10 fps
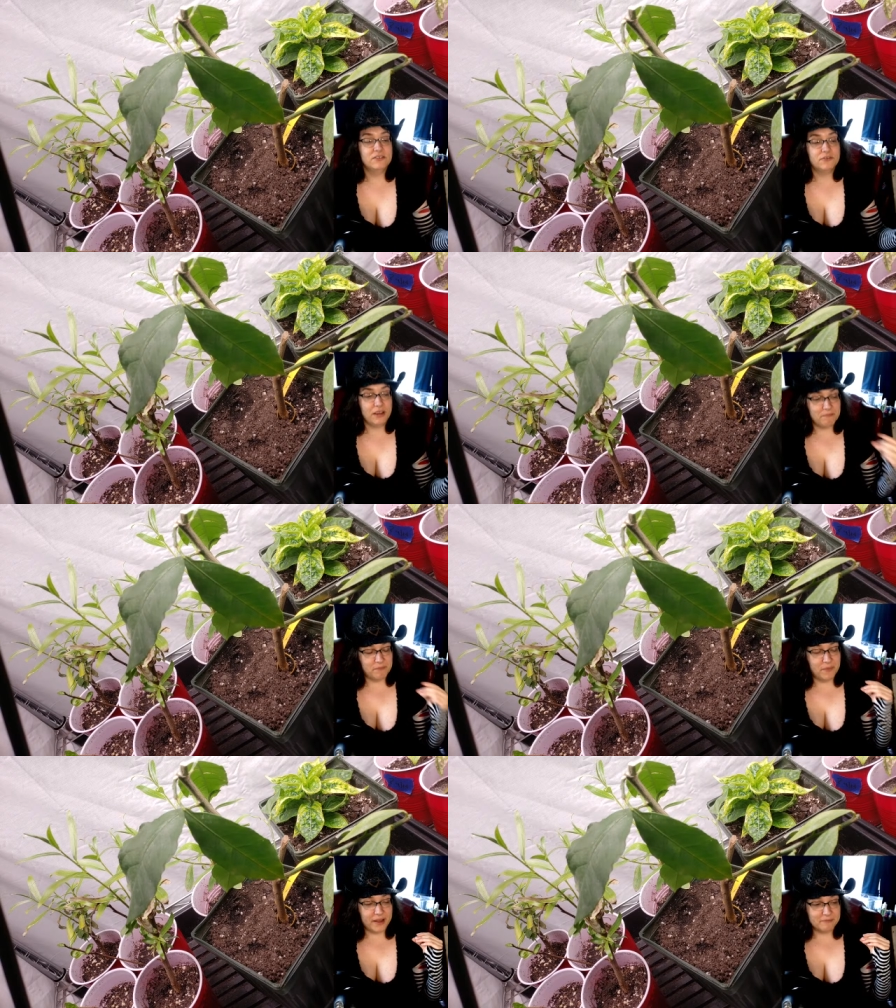great,
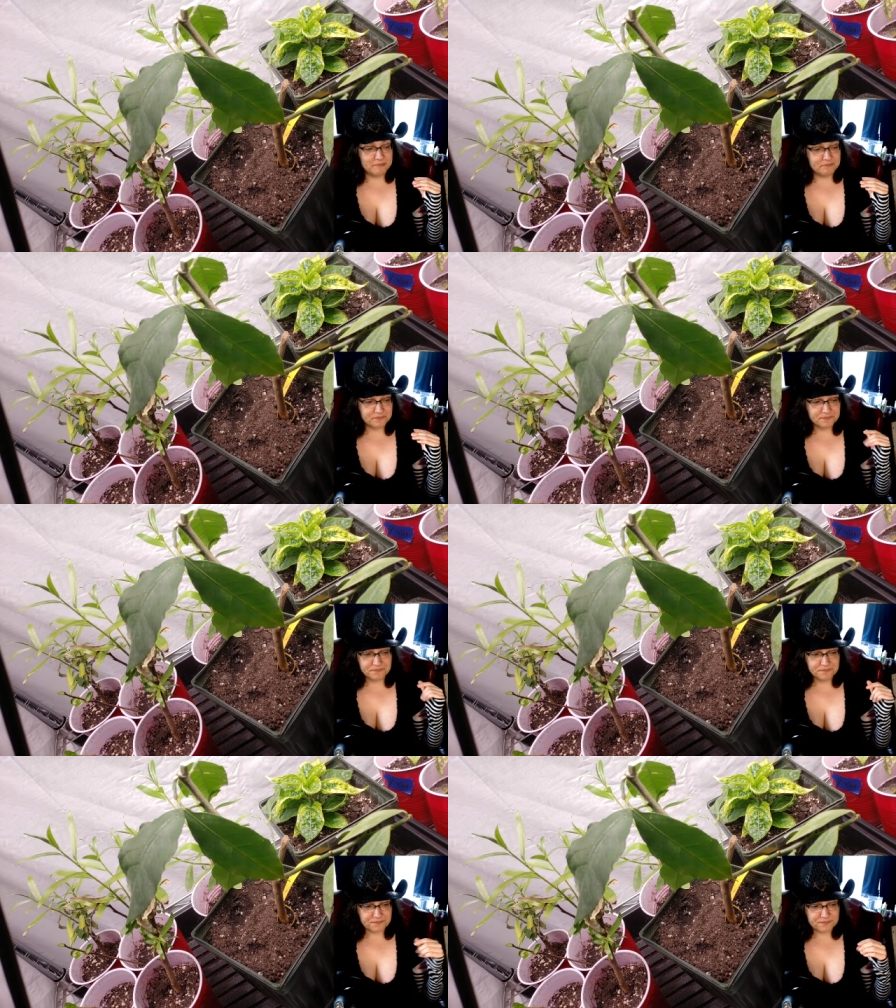but
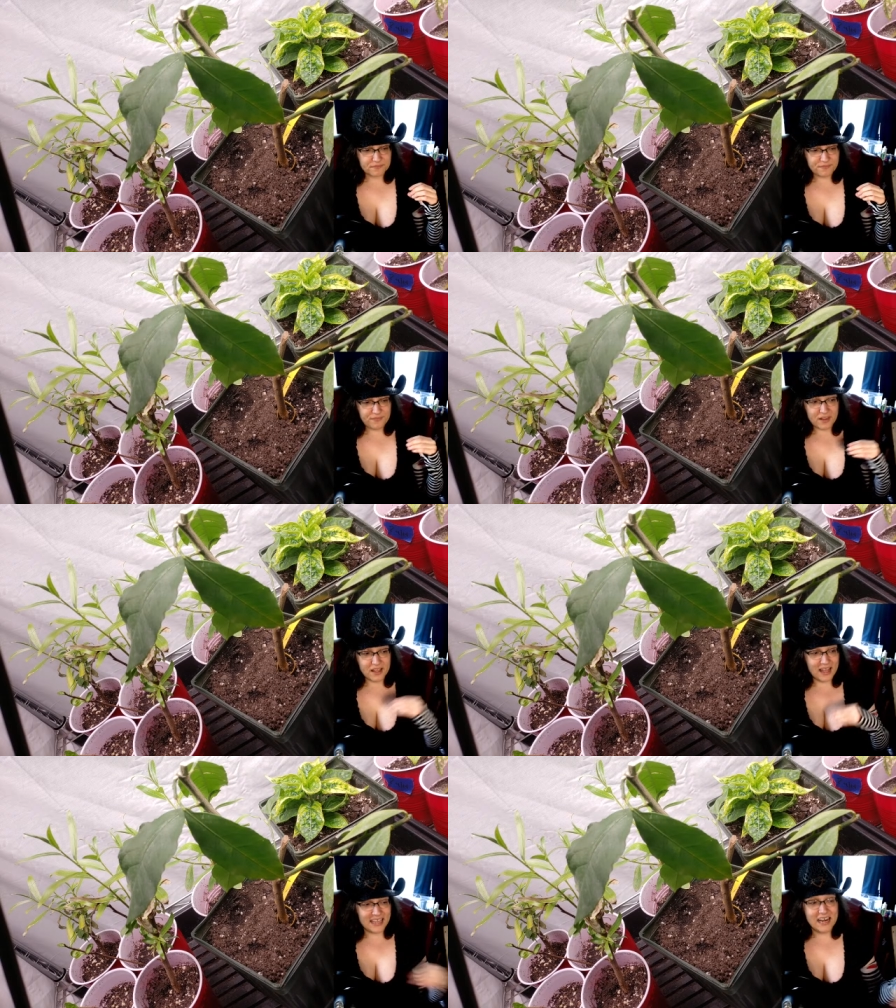
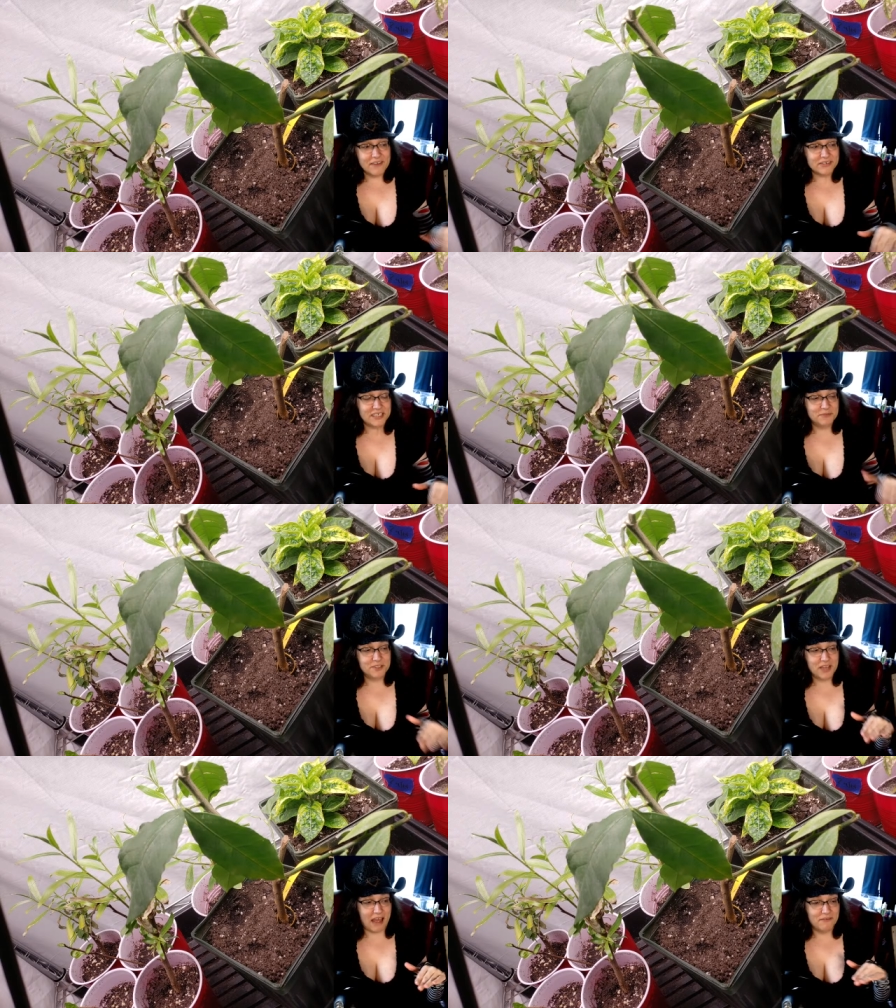I can never seem
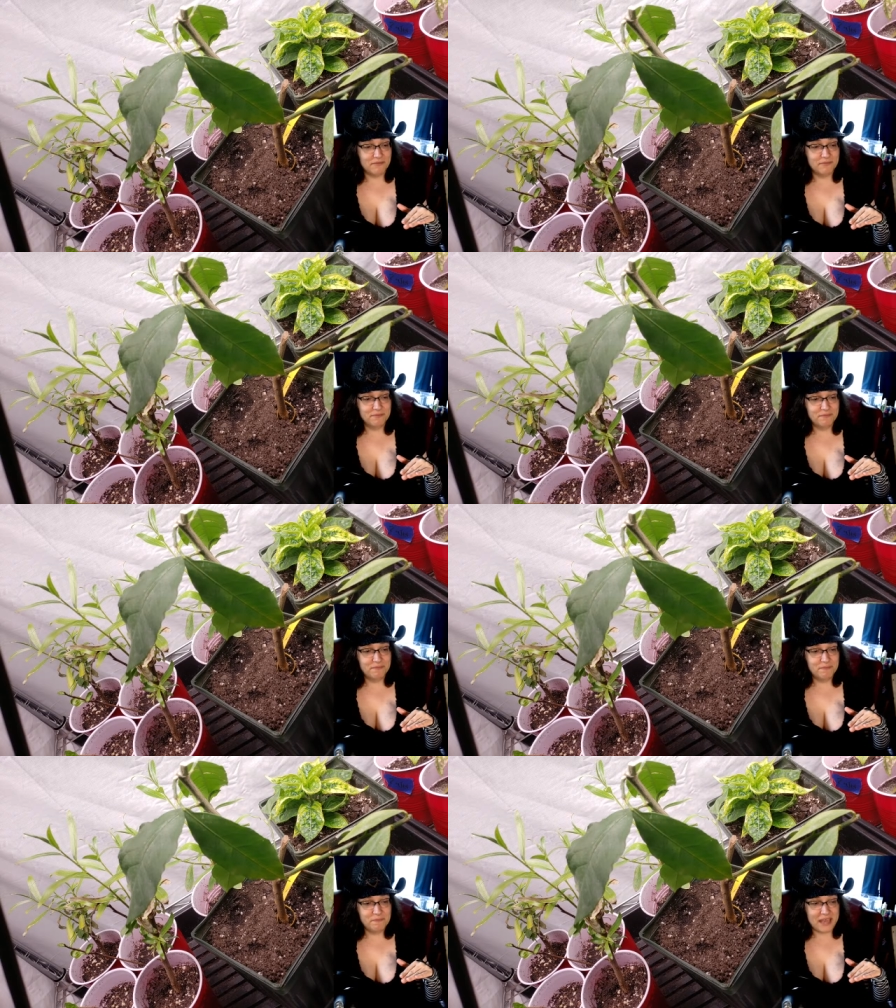to have them
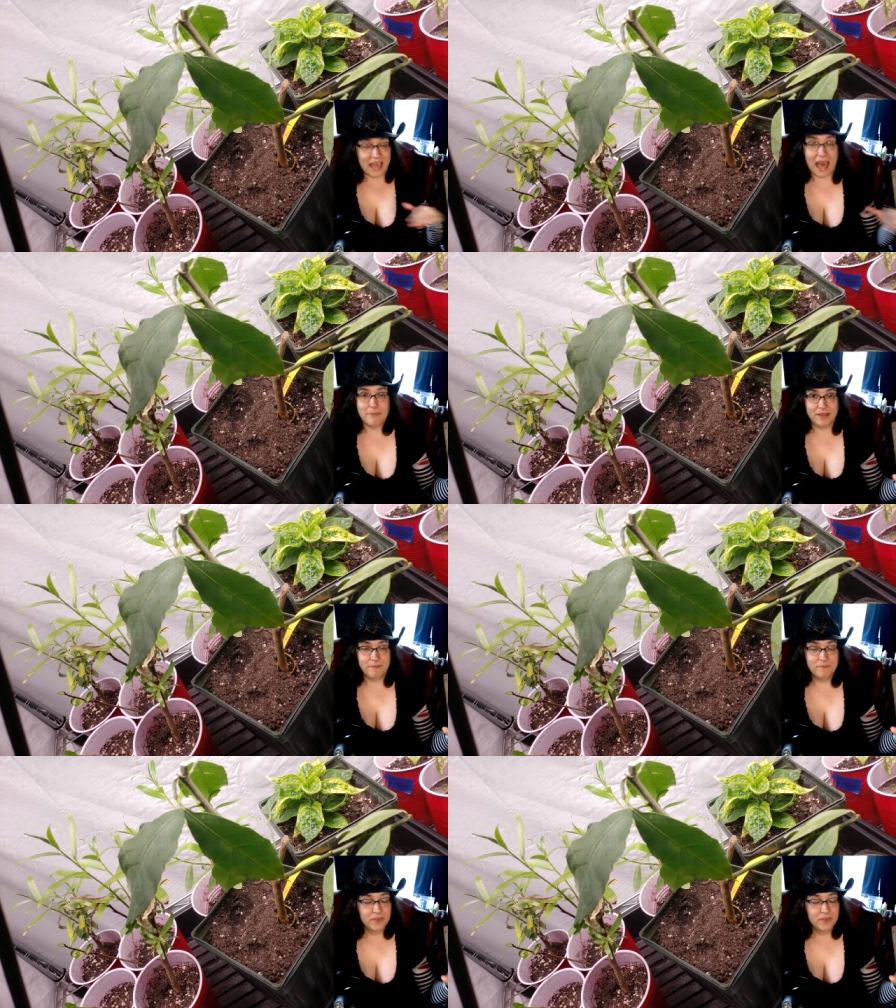be happy.